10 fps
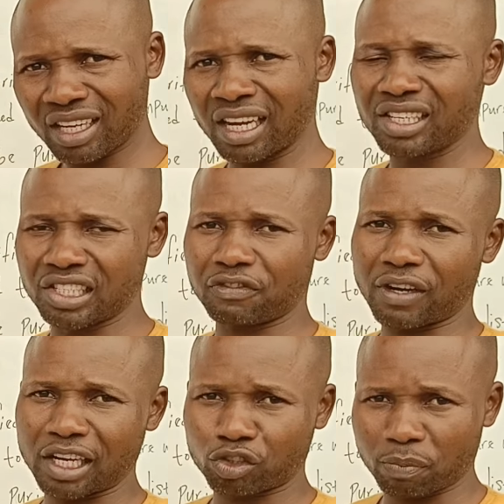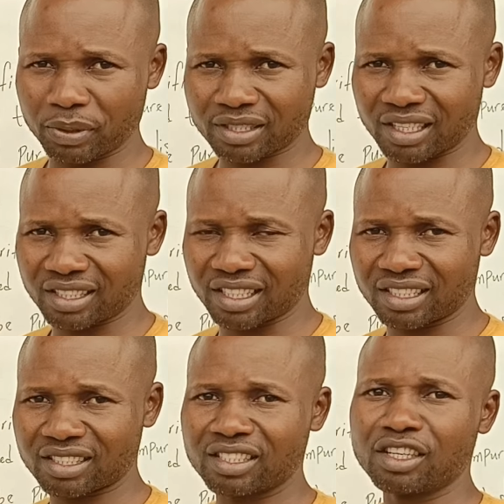identify a topic
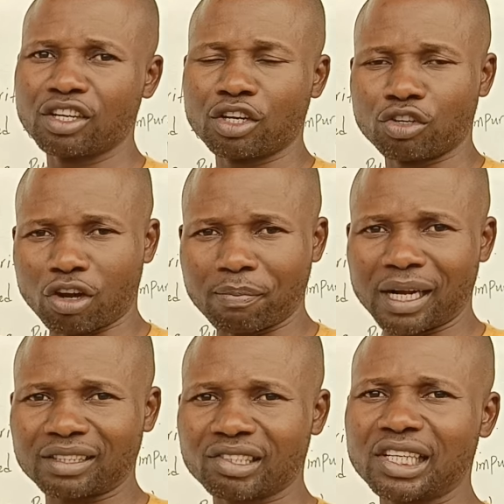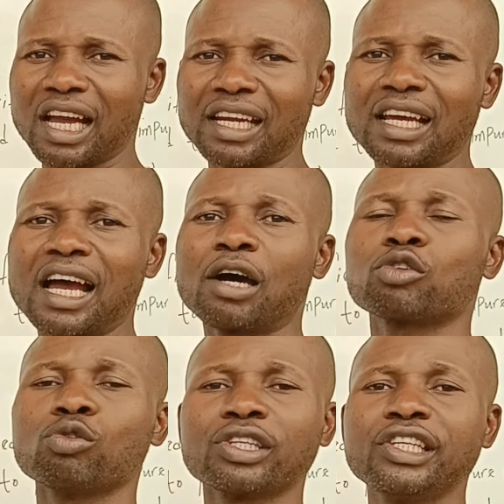sentence. Number three, and how
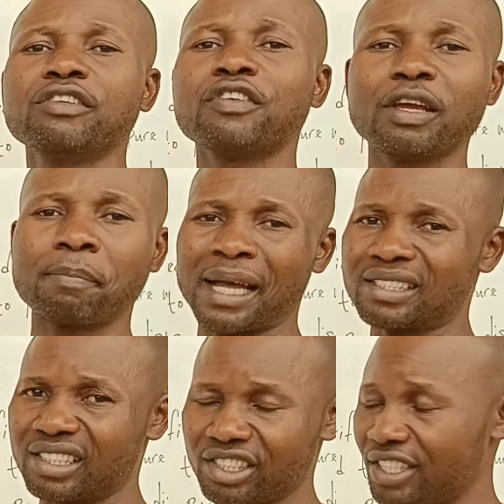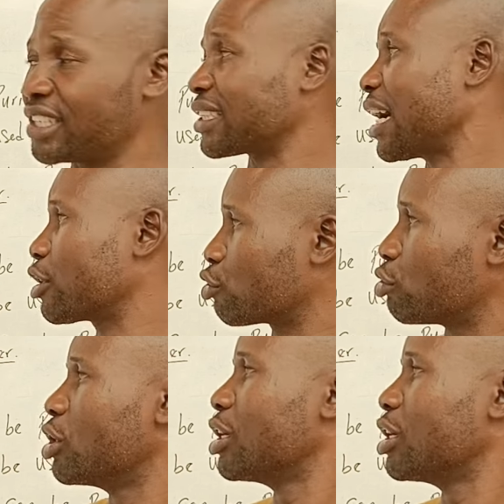to give a passage a title.